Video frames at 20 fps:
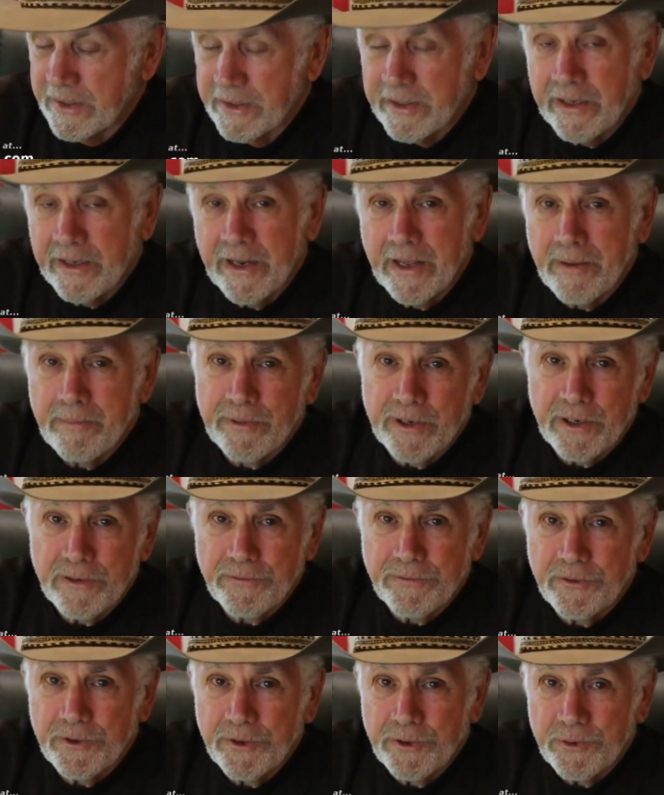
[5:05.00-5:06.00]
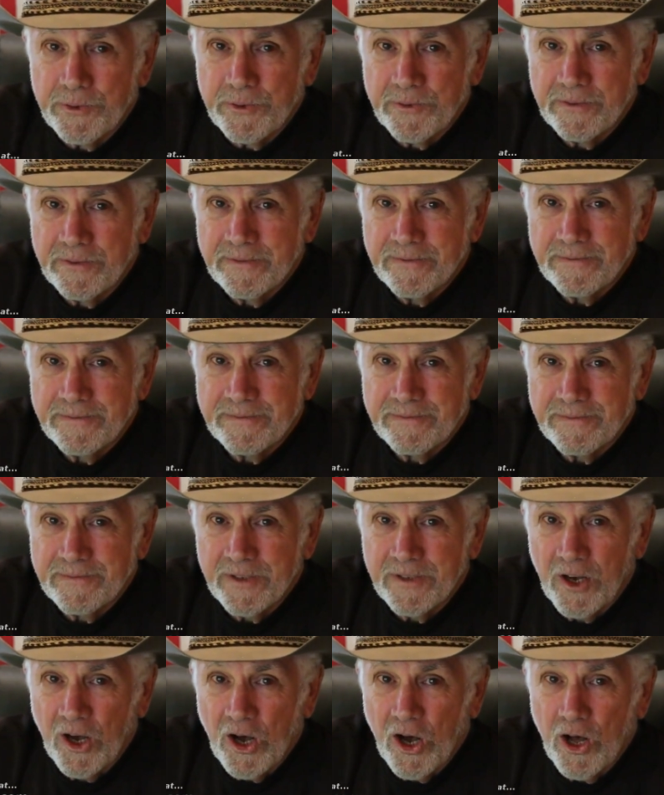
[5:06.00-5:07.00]
to name but a few,
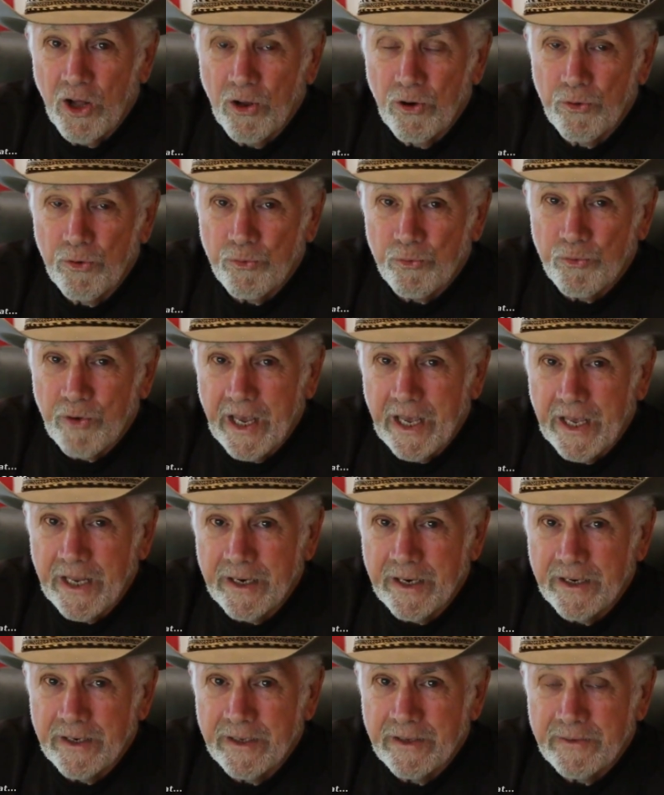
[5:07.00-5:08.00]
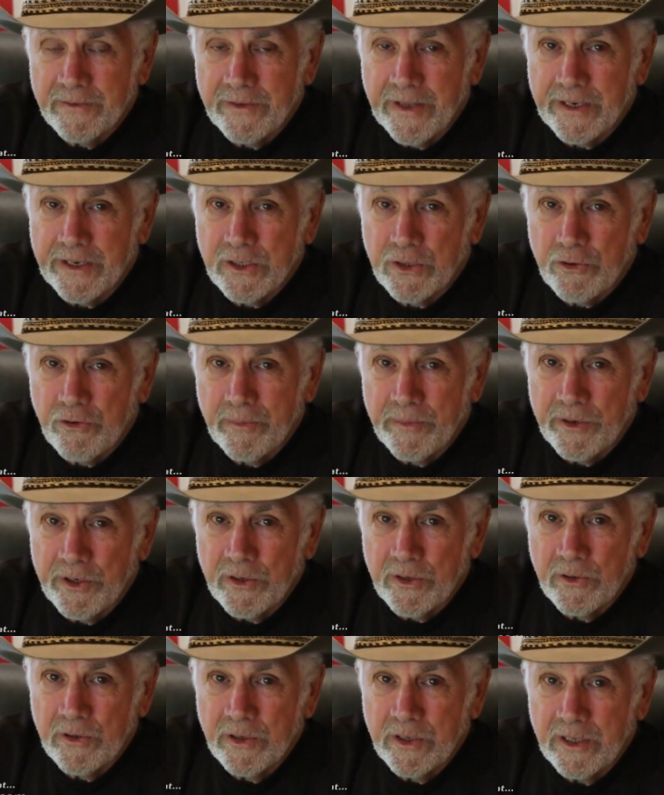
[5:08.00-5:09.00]
all ran that
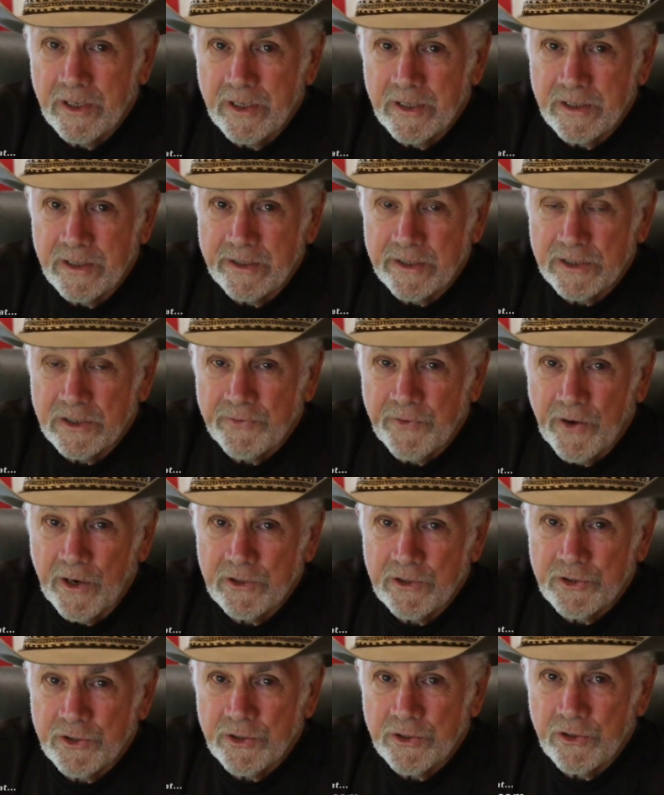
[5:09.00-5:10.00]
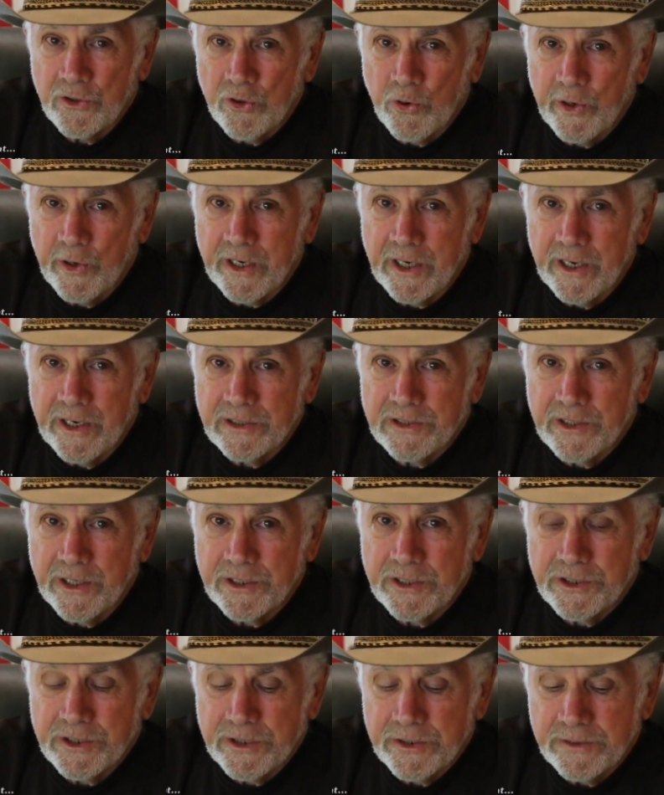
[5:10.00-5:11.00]
criminal, dysfunctional
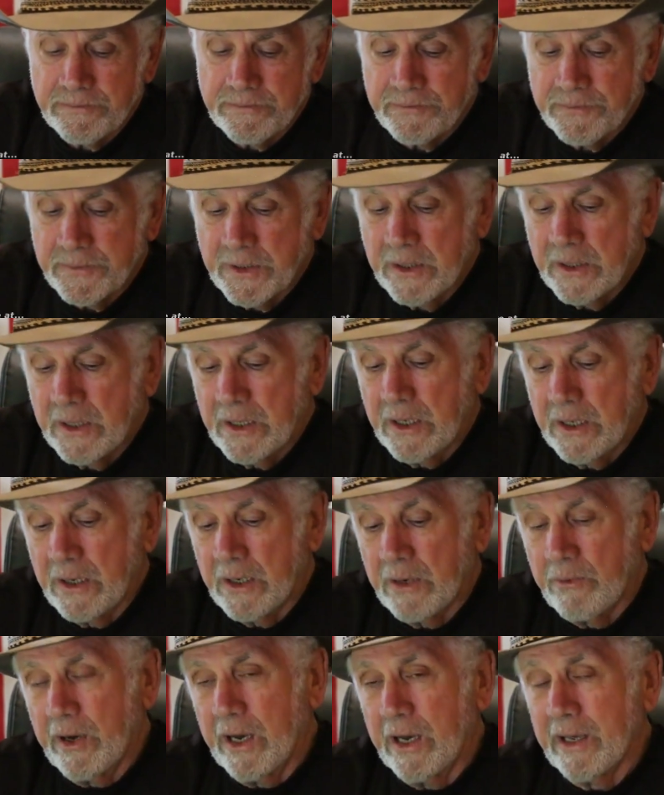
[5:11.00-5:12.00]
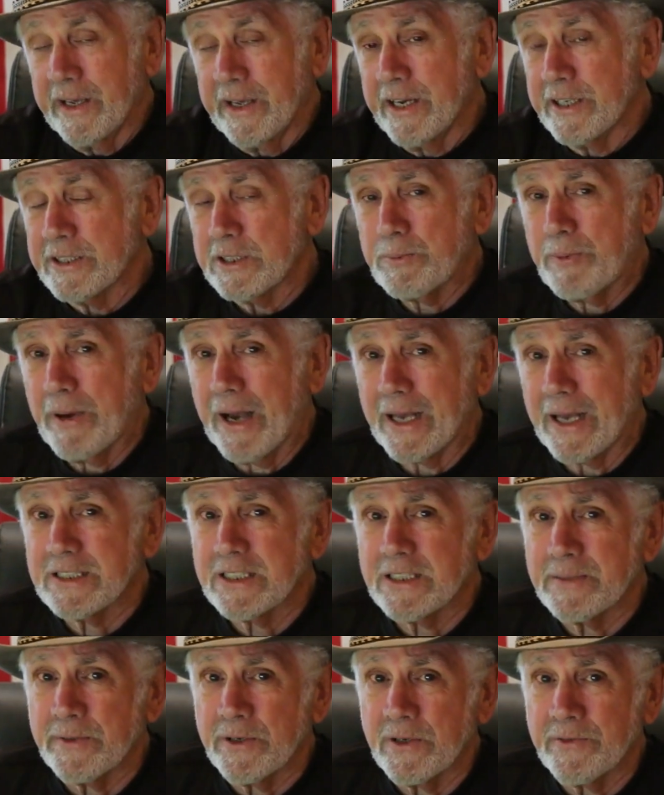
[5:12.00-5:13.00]
organization. Well, it is
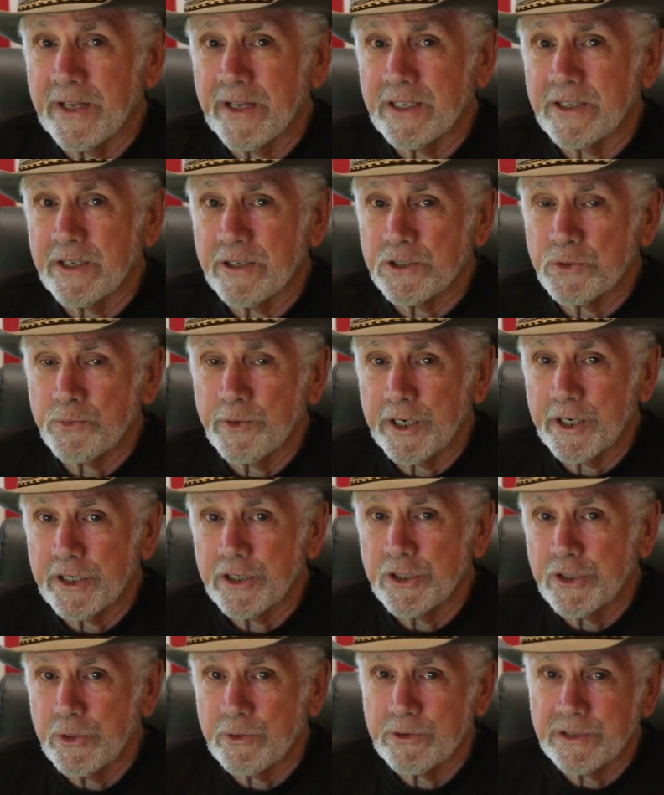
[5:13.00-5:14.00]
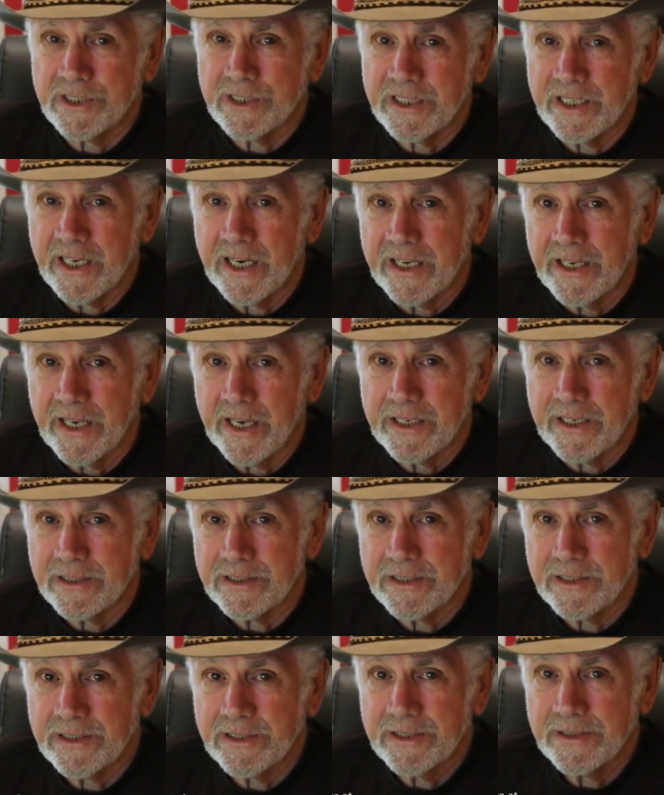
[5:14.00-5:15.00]
possible that there's really two
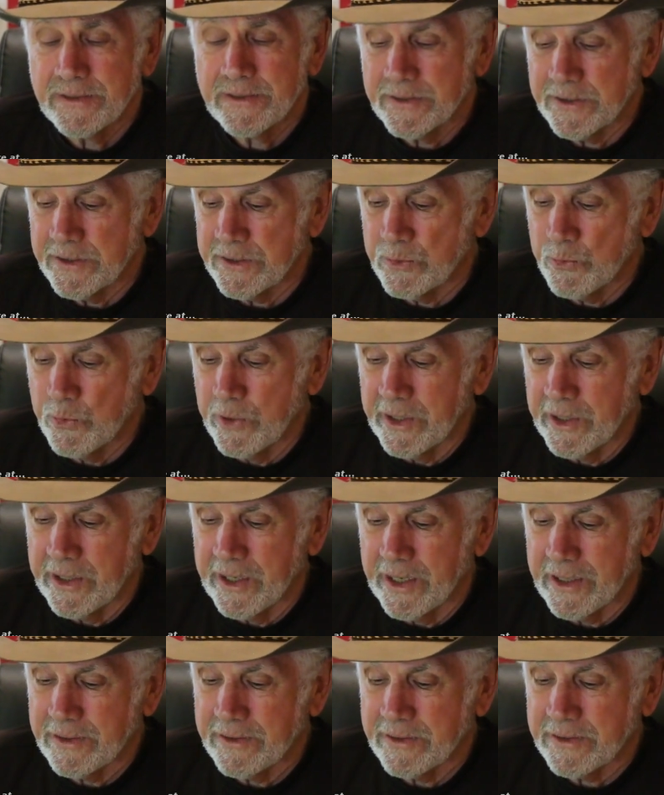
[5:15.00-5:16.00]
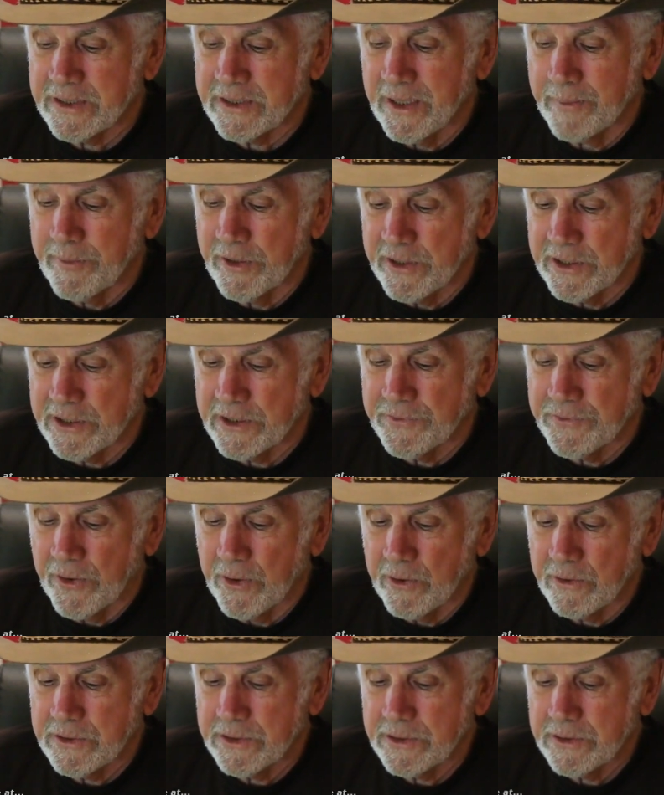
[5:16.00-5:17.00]
CIAs, the one that some of these
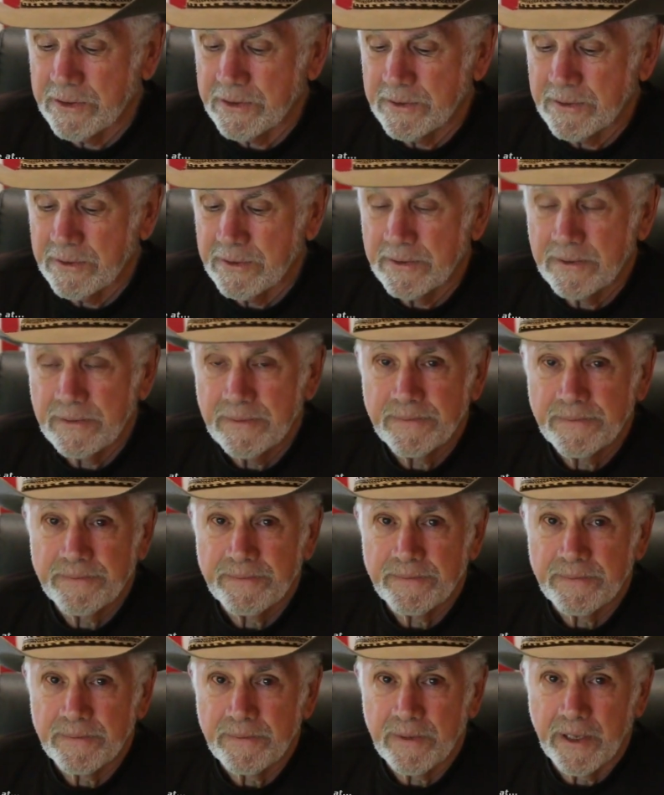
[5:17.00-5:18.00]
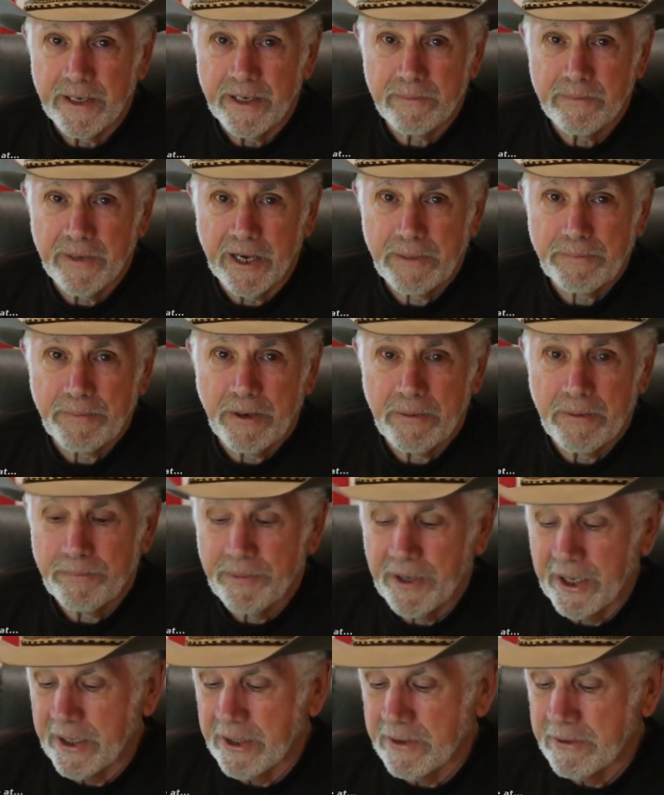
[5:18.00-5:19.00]
folks, like Mike
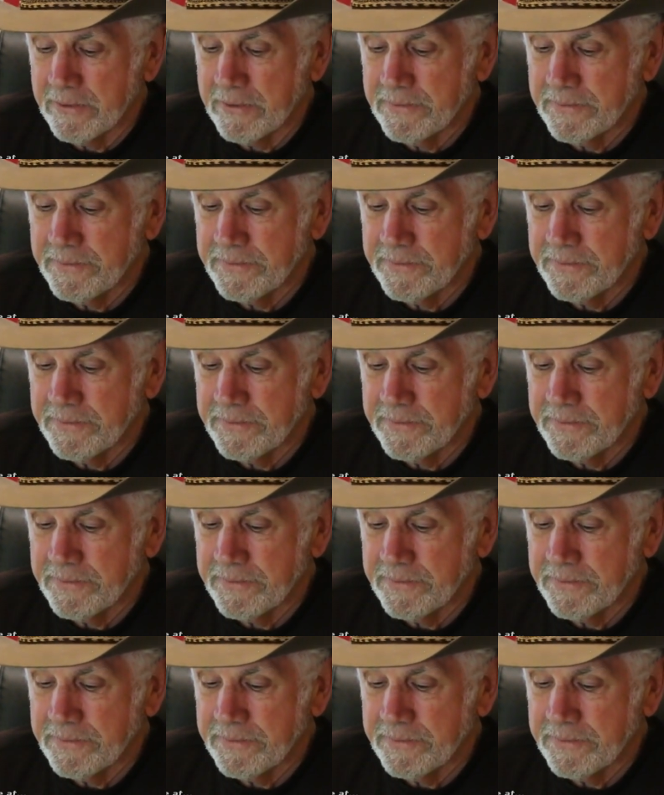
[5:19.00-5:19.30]
Pompeo,